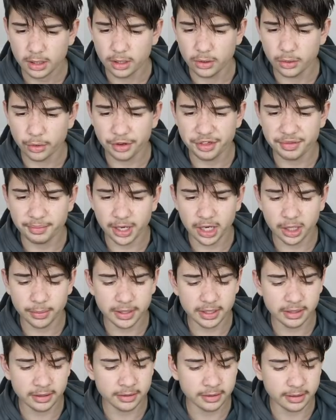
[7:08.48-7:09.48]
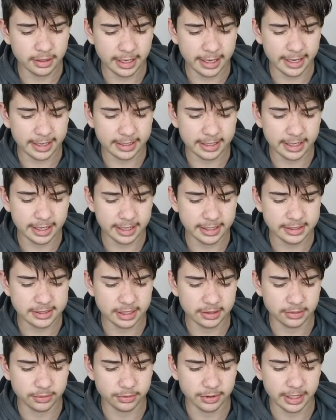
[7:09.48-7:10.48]
North Melbourne.
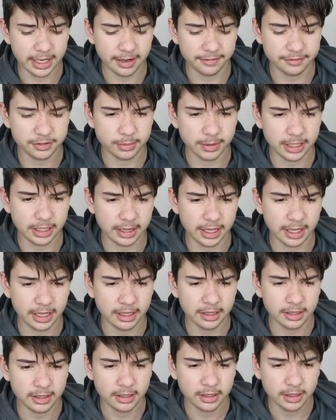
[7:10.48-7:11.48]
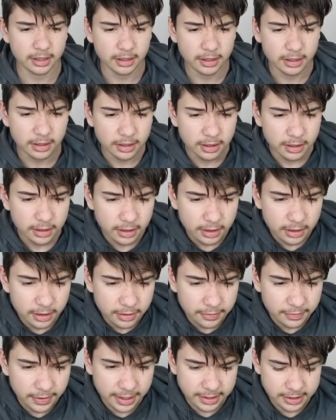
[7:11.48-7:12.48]
Cunnington would have to be there.
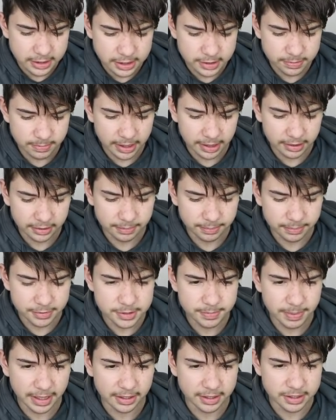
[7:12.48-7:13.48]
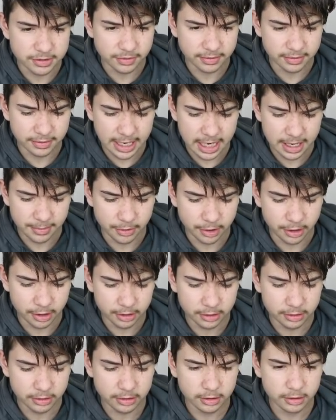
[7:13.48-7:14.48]
If I can just spell his name right.